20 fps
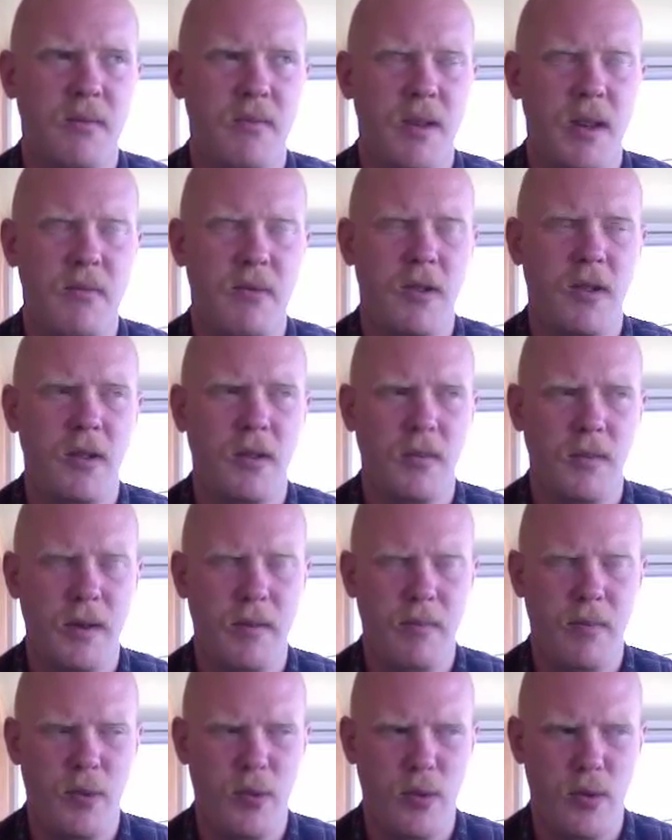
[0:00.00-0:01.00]
maybe a little bit
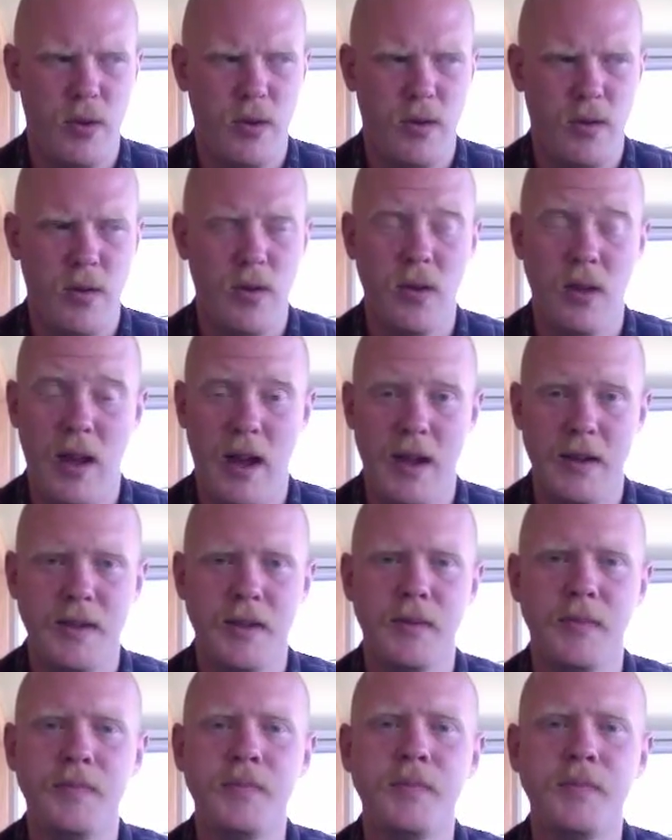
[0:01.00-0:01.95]
more or less.